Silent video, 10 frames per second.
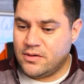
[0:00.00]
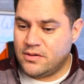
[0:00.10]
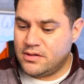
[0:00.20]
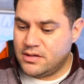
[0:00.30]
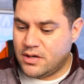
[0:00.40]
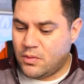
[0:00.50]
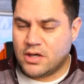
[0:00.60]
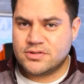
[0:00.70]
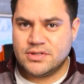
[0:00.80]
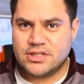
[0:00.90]
the the
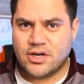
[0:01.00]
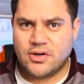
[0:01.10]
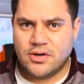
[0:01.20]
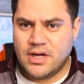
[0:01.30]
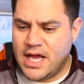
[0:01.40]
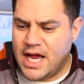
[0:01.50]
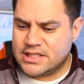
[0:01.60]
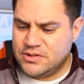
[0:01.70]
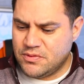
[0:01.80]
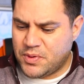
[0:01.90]
Wall Street Journal
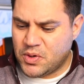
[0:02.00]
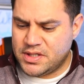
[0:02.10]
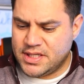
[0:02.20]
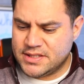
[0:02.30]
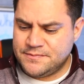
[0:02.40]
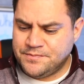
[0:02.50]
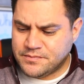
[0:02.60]
actually reported this